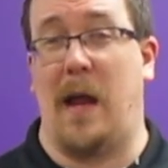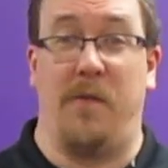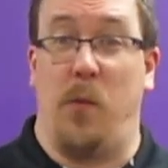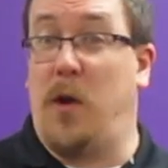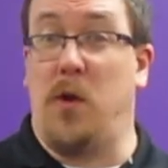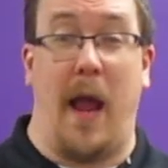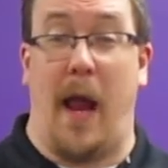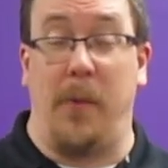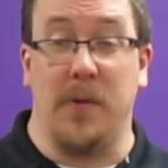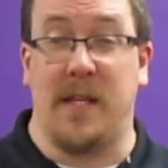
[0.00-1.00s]
Now, if you want to do
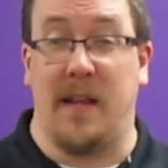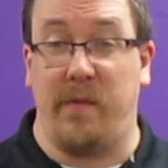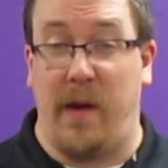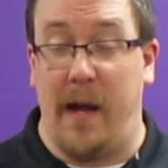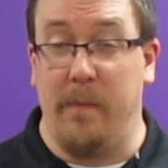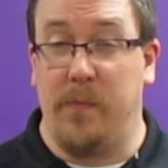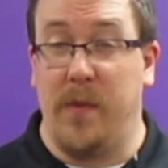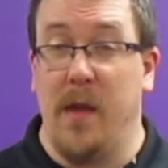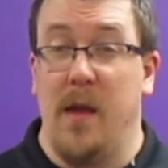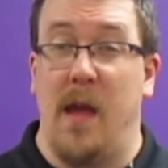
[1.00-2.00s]
animals, that's fine.
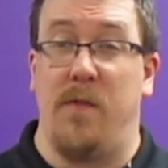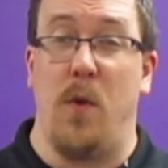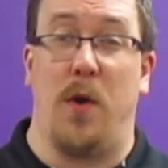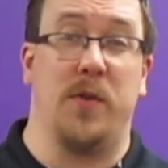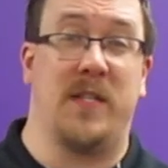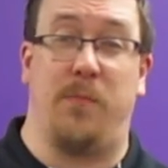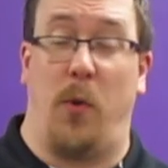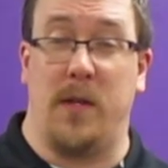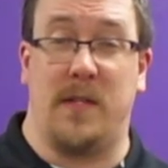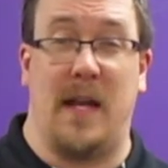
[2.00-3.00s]
If you want to do
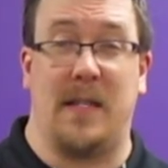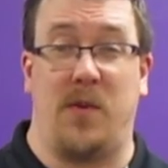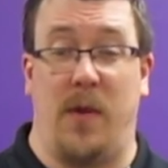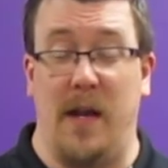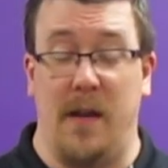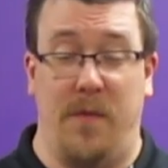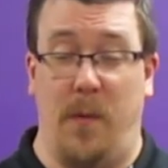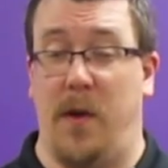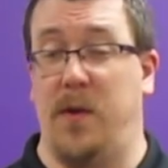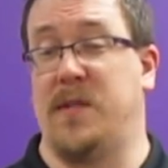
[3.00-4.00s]
sports, that's great. If you
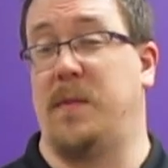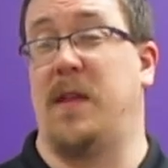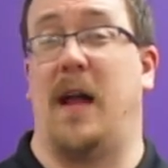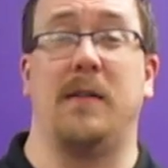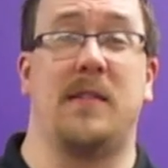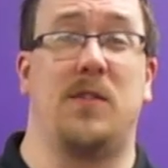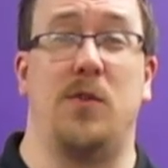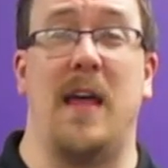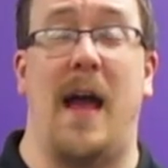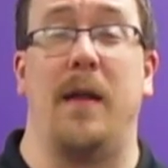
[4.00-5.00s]
want to do something else,
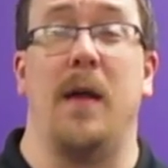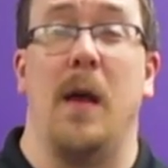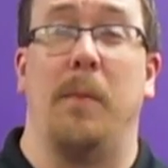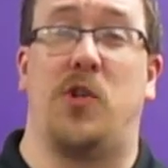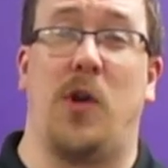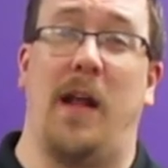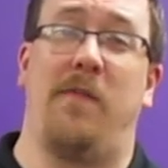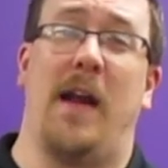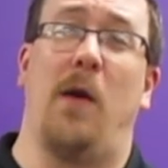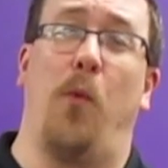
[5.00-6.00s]
do that. But try to
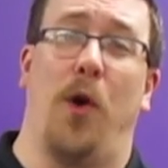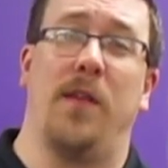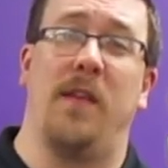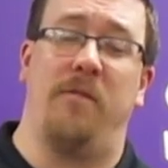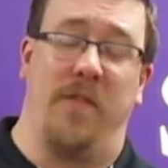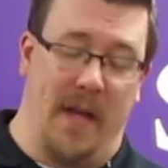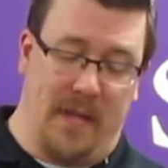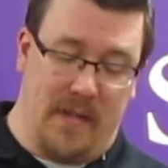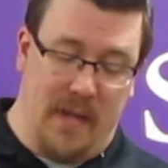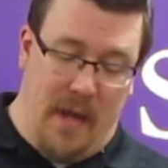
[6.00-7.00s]
find a word that
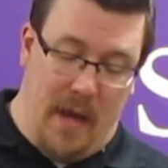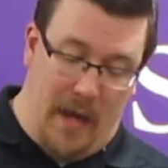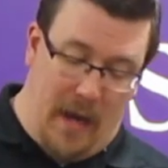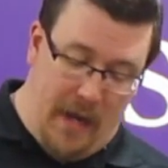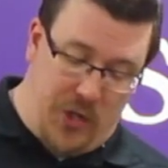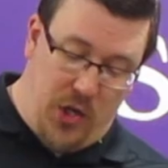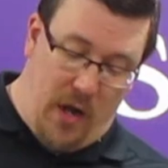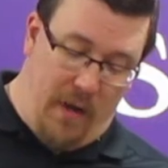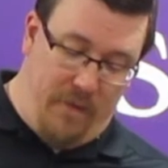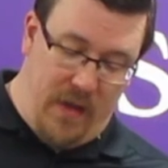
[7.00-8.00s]
fits in each
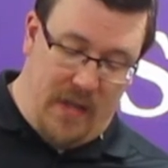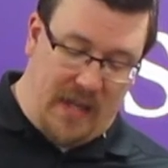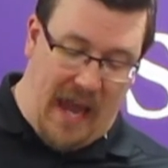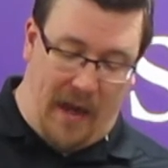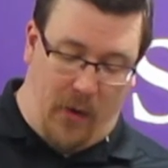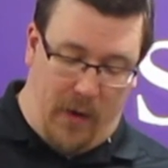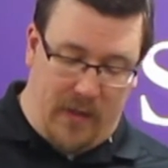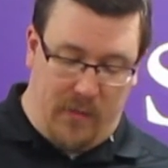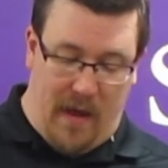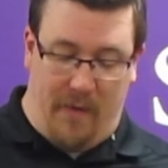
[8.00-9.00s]
of these
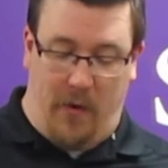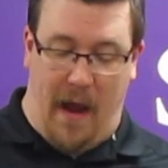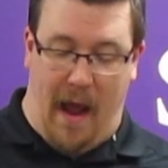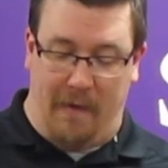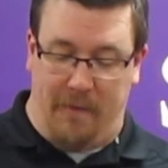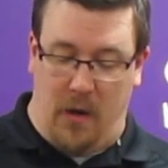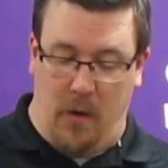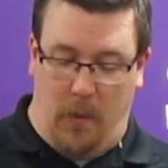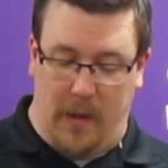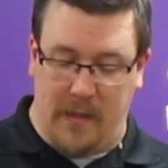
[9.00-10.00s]
categories. We have our half
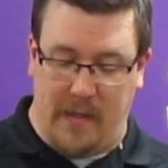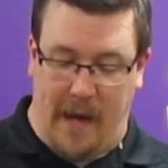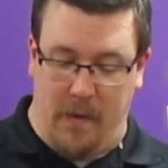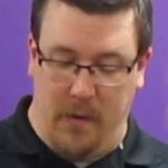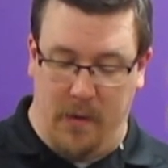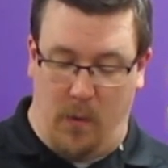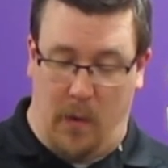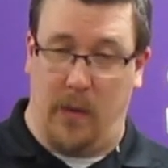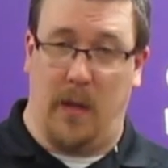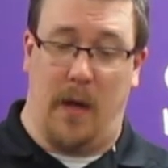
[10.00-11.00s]
note, 1 sound,
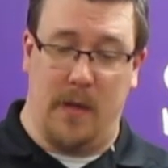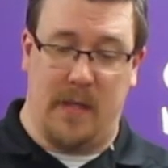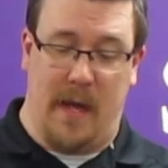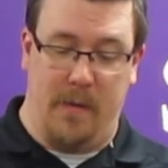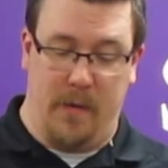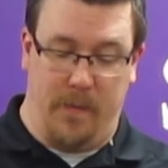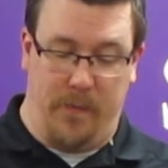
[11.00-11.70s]
1 long sound.